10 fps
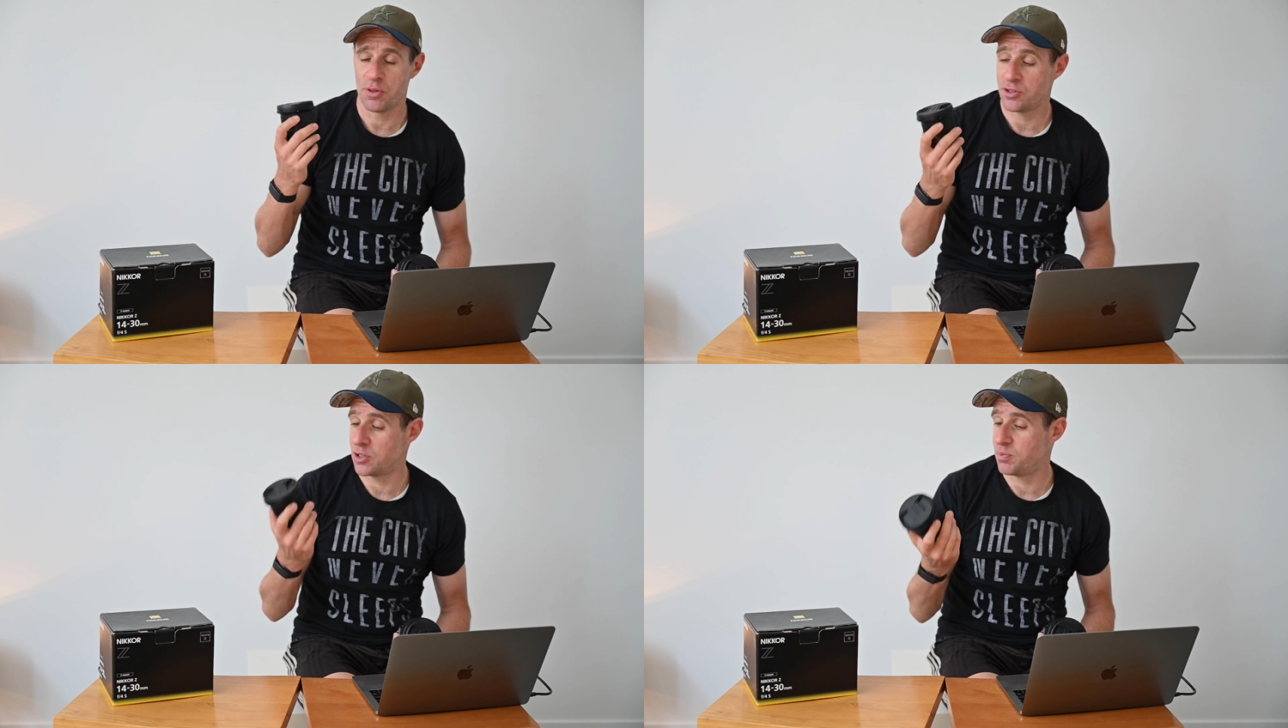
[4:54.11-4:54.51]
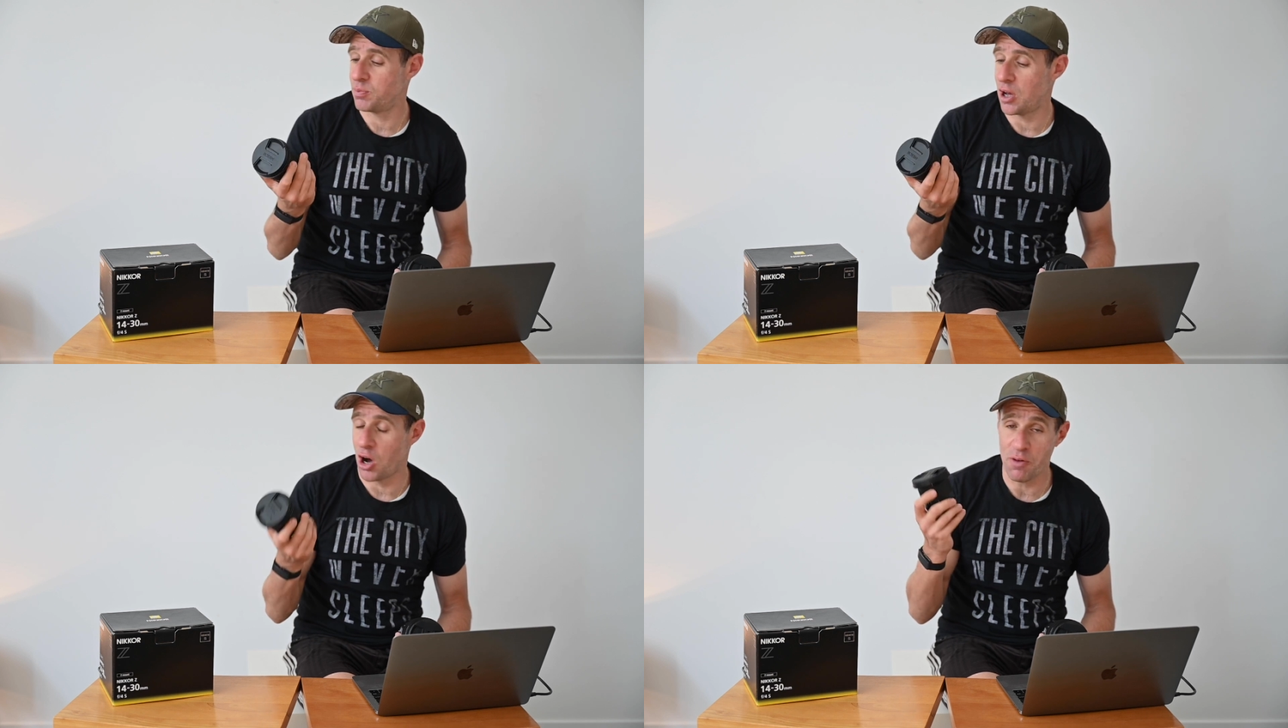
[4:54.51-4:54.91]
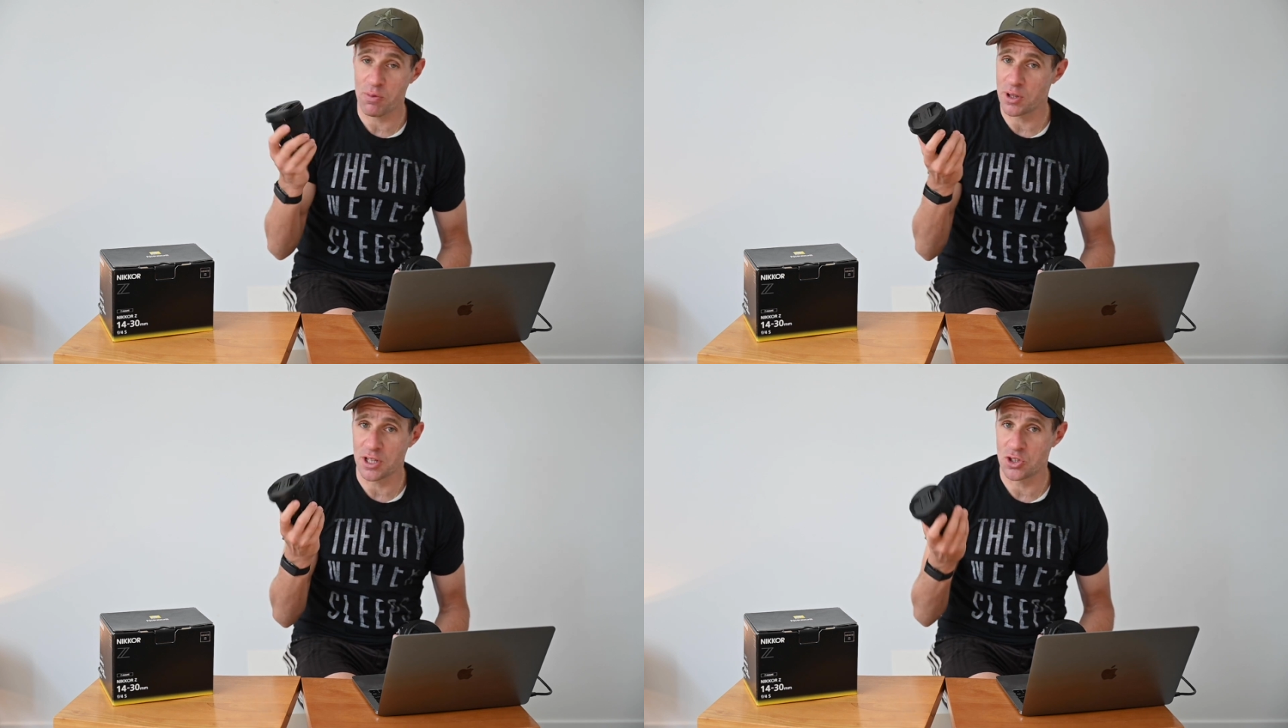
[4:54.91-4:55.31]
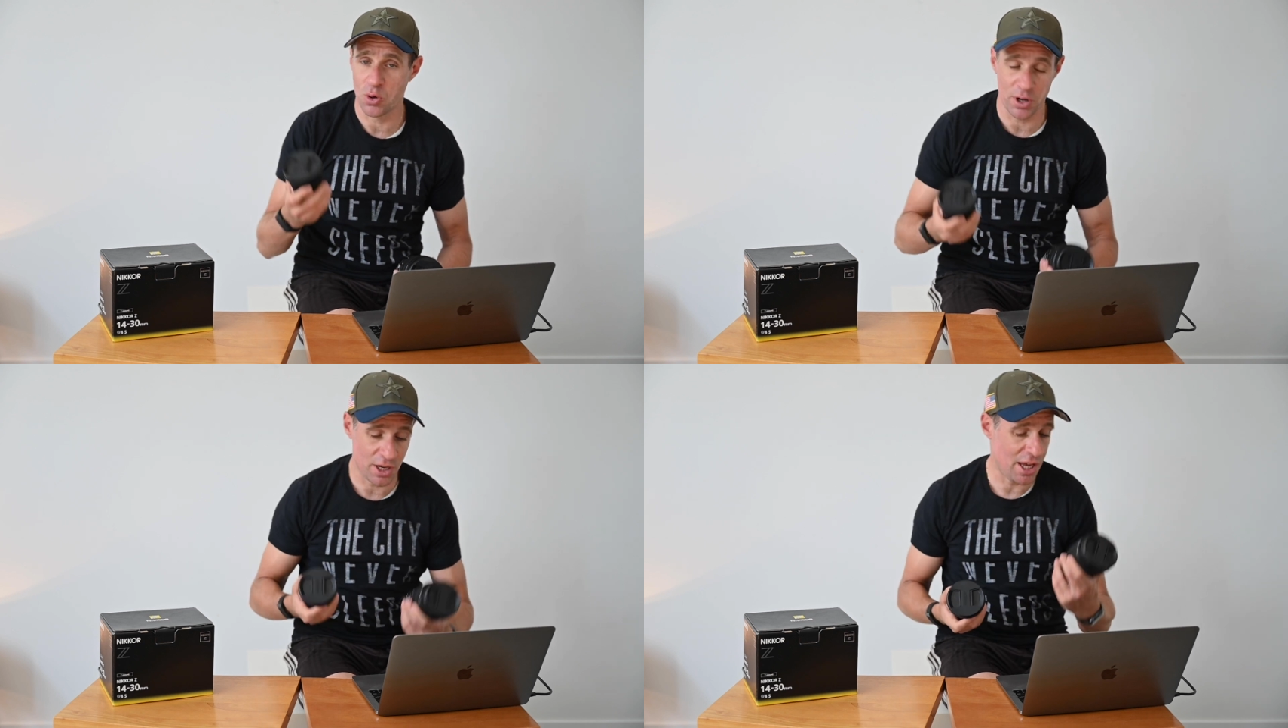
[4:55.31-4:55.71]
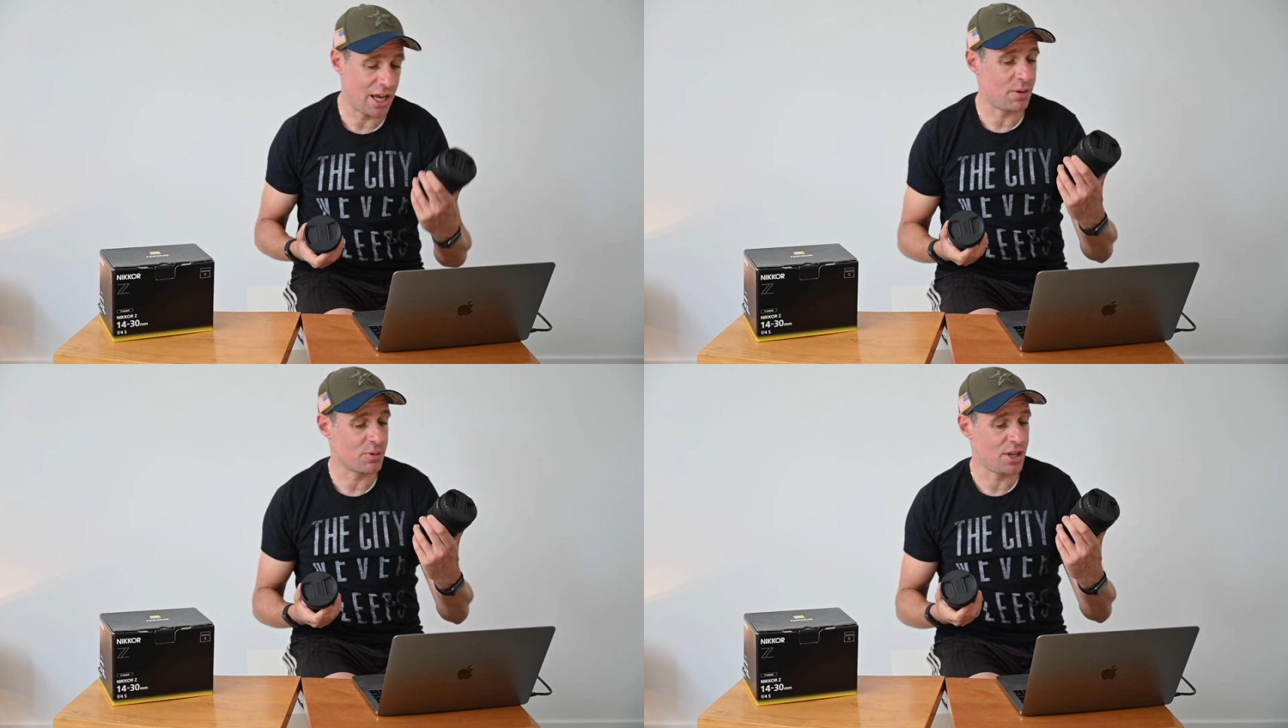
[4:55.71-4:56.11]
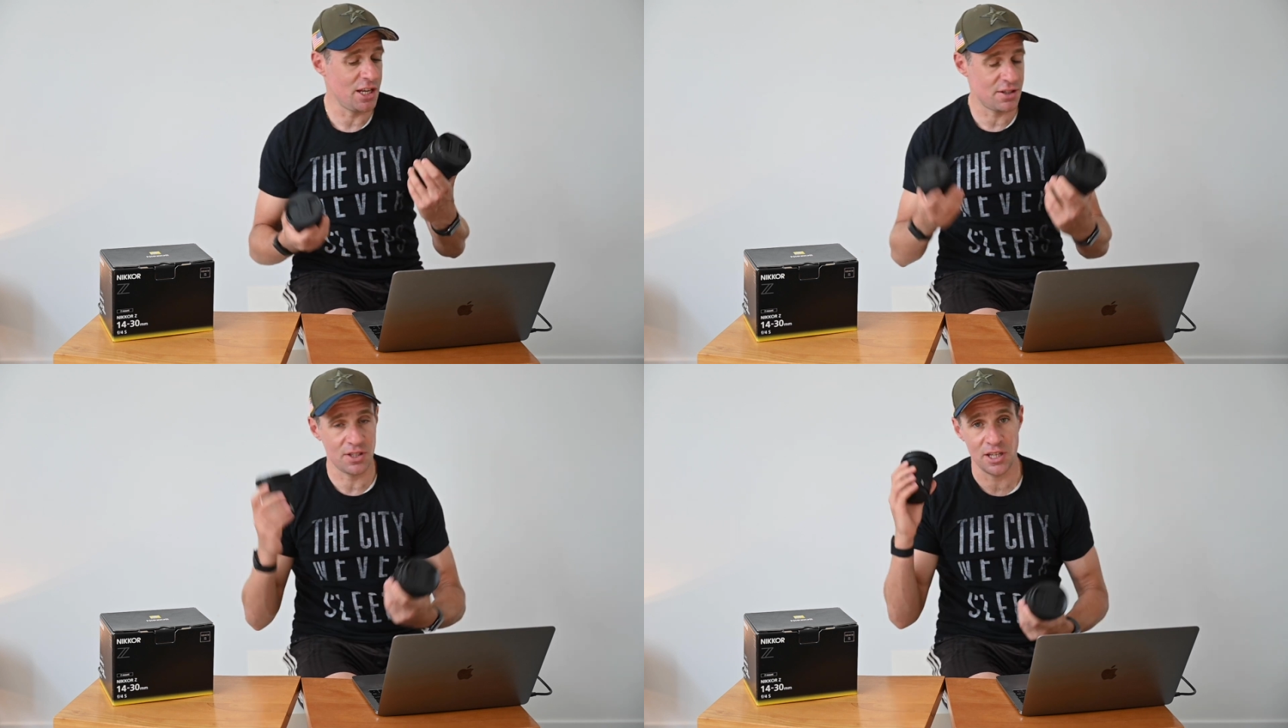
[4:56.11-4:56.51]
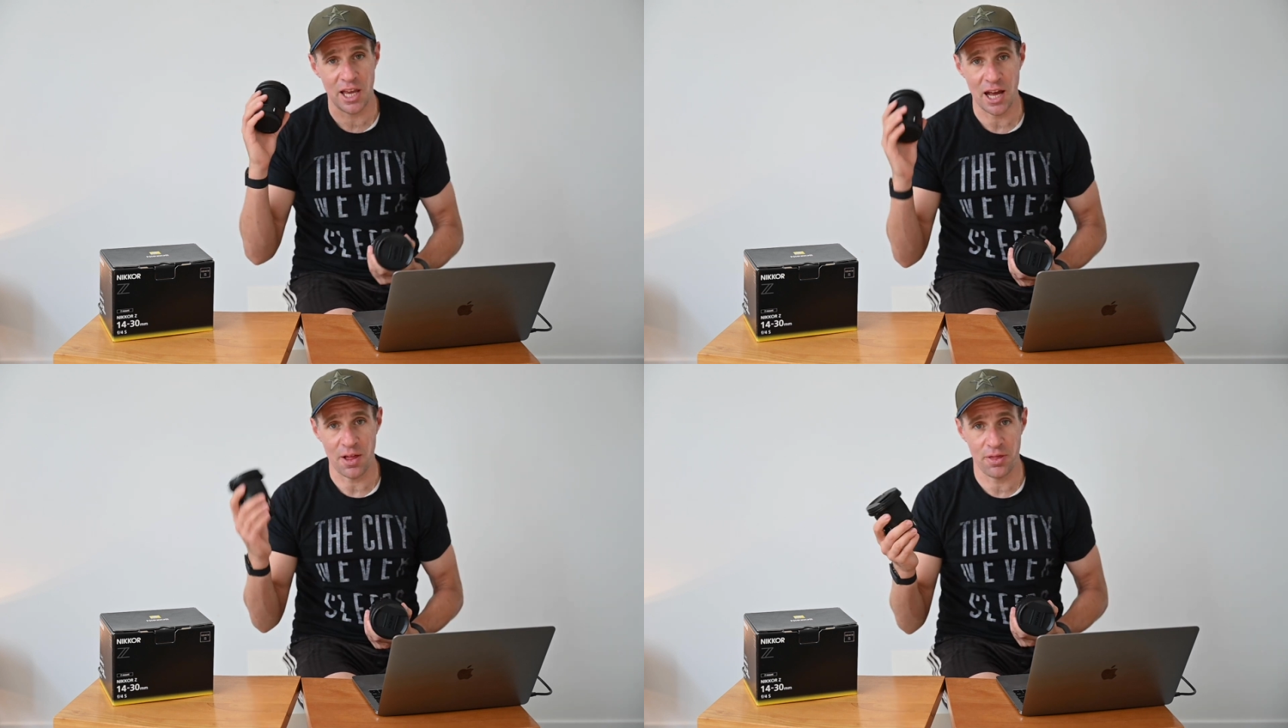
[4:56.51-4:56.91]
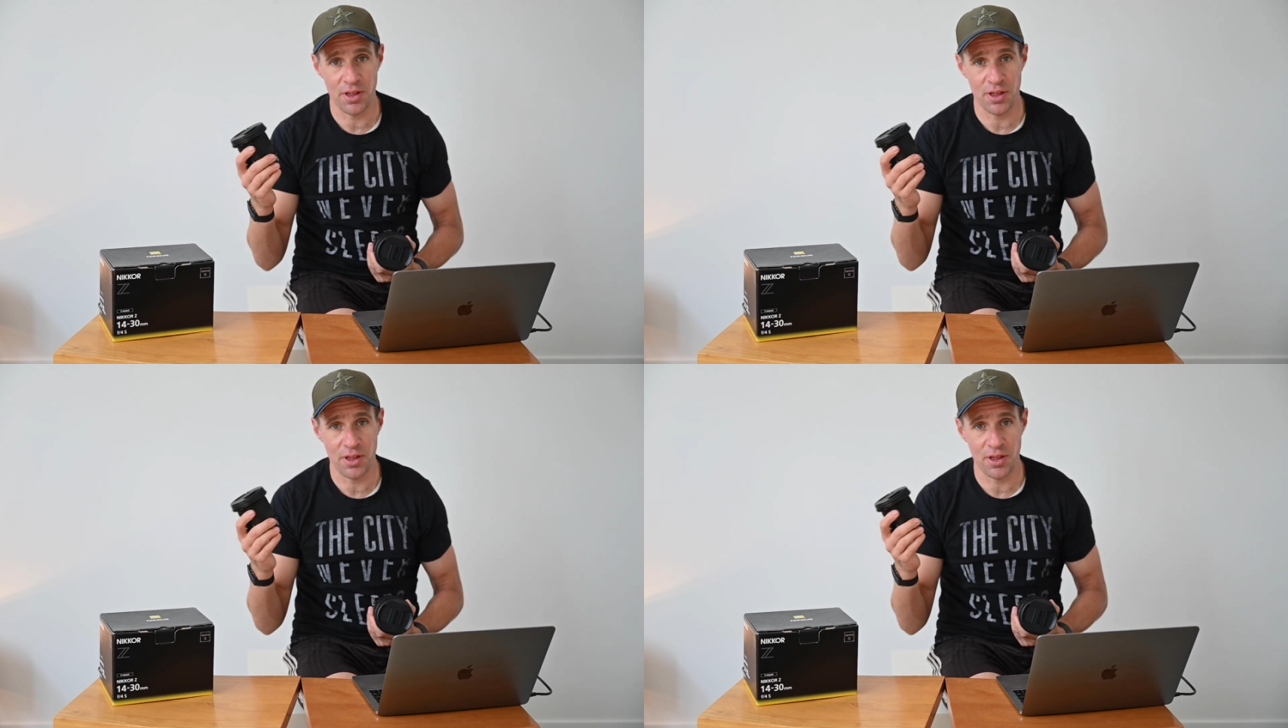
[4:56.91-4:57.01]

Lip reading: So I've really enjoyed it, and I'm keen to see how